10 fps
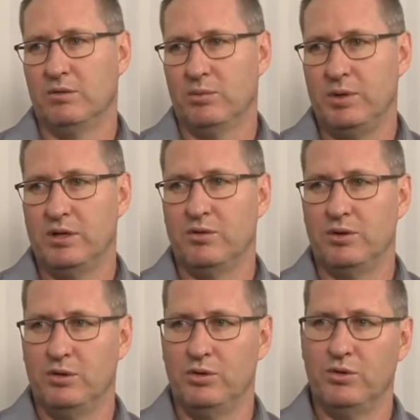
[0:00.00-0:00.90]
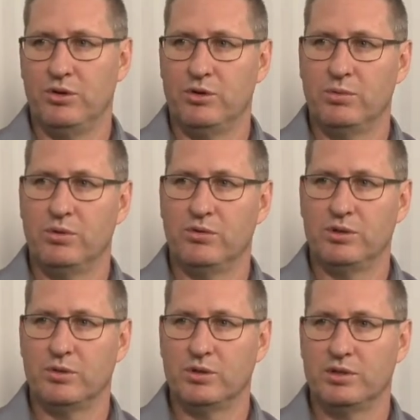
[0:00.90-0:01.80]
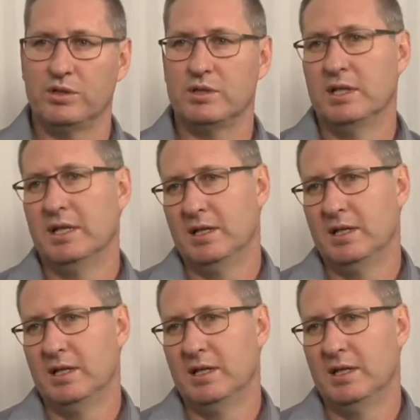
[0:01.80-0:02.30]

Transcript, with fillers: will be the re new renewable resources,